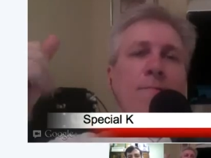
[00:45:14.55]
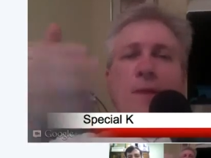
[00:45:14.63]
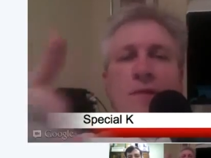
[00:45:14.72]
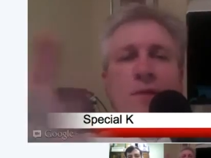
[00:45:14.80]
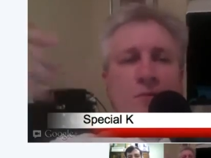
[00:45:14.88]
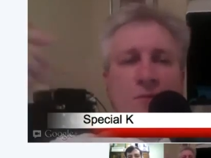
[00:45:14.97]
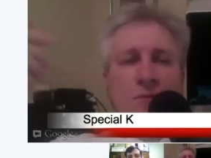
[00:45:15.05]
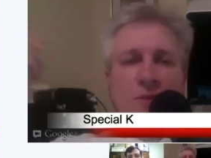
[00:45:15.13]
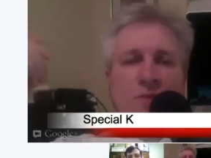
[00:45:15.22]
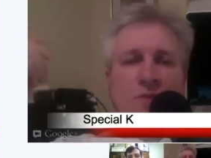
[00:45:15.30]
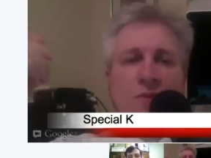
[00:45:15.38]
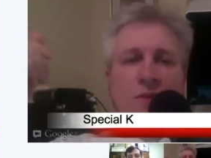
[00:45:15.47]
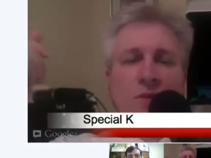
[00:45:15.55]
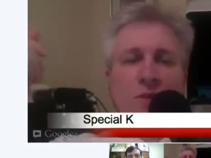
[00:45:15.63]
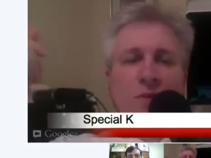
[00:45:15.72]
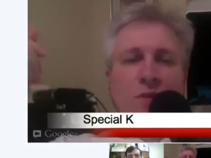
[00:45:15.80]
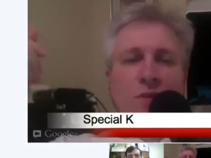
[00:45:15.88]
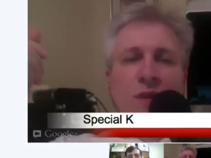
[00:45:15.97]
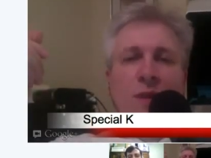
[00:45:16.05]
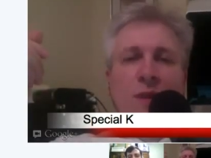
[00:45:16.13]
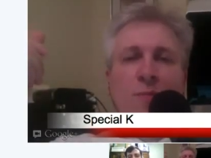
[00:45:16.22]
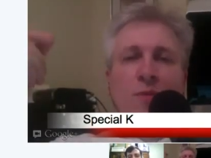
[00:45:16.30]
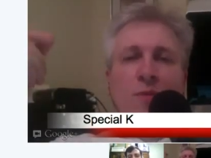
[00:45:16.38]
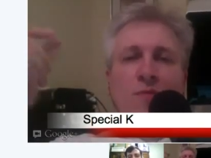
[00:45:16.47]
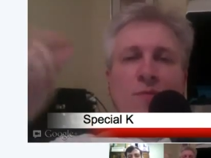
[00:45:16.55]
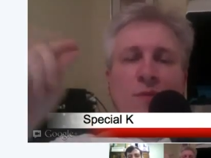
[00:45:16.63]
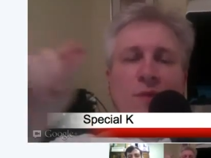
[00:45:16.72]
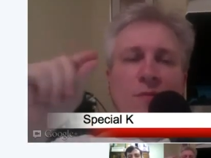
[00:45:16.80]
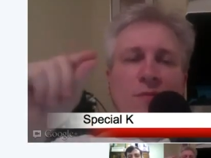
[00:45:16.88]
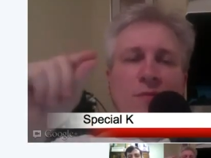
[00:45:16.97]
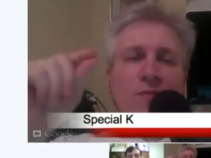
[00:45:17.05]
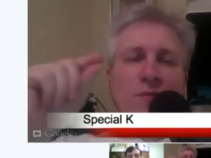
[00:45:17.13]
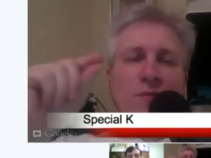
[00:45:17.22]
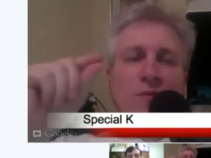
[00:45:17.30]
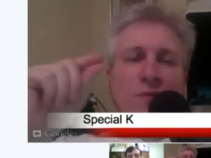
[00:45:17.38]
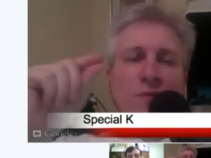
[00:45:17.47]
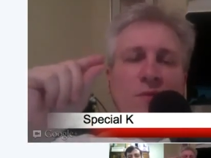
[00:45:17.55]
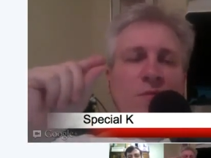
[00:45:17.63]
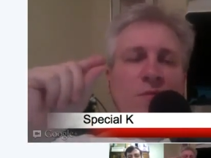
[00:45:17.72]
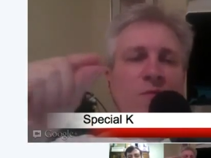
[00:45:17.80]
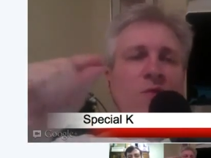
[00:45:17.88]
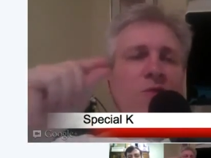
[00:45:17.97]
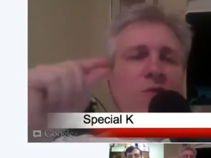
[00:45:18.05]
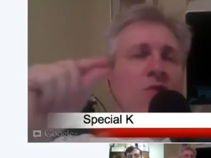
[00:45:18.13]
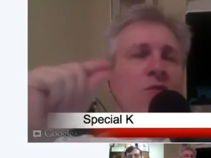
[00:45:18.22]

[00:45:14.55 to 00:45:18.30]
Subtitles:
This is a good example of just